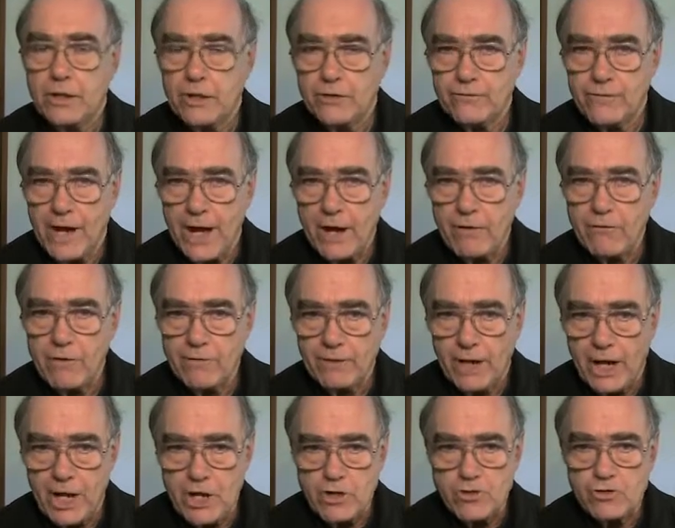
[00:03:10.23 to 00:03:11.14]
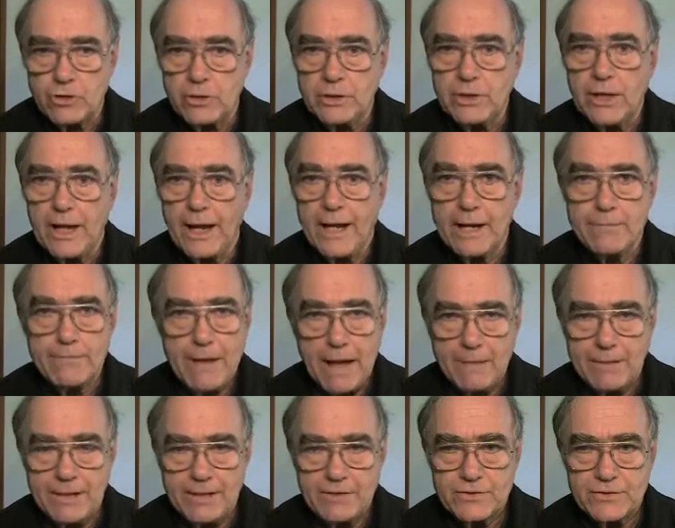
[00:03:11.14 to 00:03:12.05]
divine revelation in a
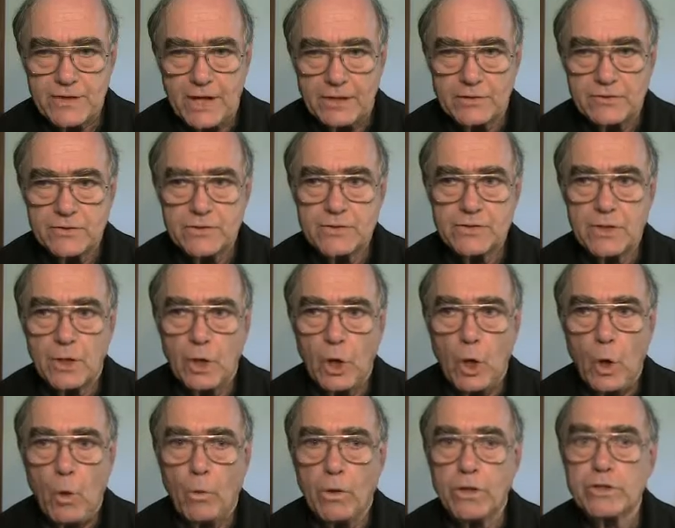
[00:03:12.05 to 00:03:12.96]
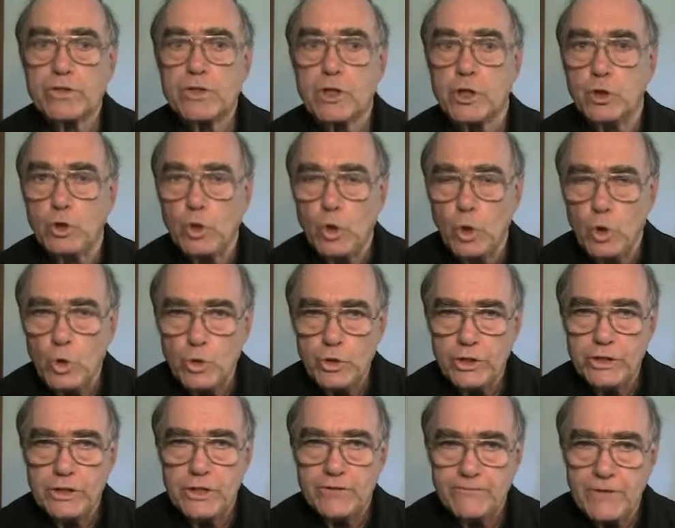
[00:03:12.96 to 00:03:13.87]
public sense was
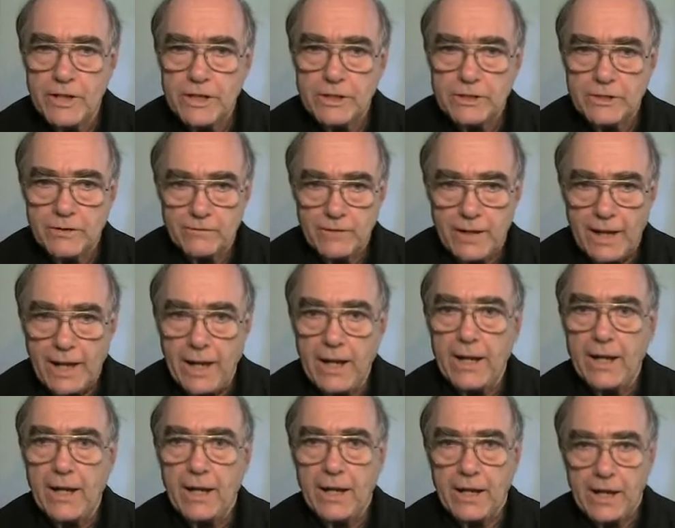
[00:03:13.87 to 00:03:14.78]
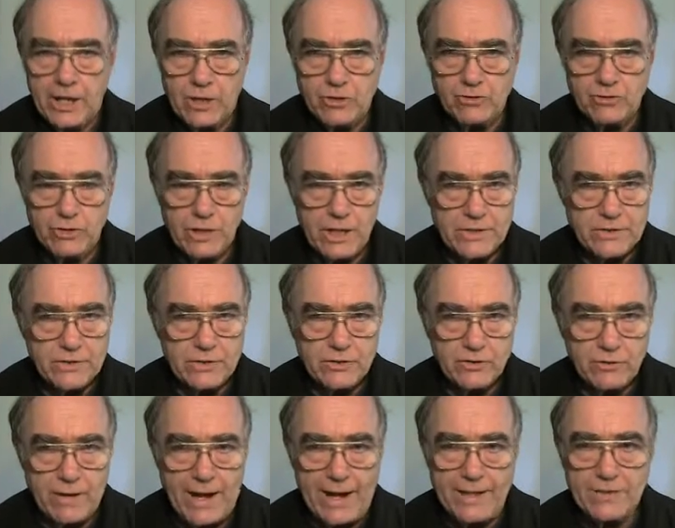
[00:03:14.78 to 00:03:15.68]
concluded definitively in
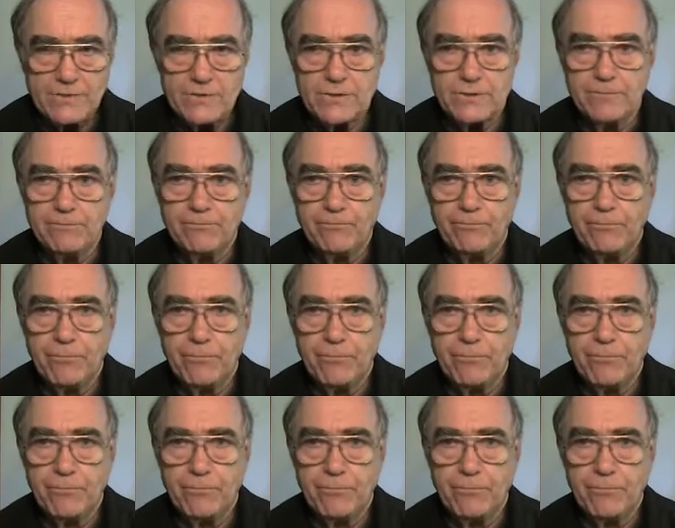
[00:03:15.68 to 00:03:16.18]
Jesus Christ.